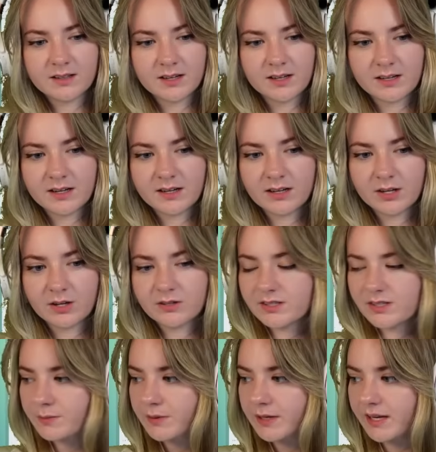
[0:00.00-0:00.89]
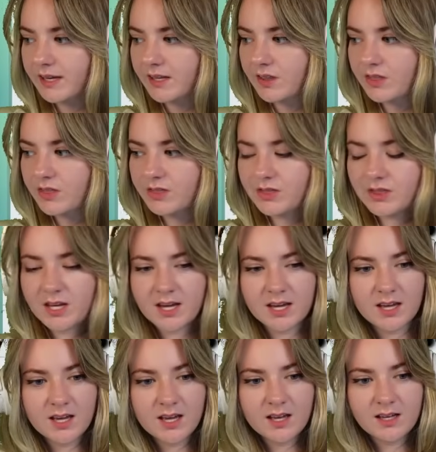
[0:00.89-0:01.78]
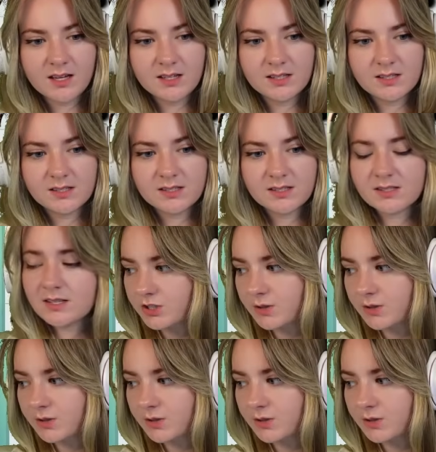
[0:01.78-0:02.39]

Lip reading: It kind of goes up like this.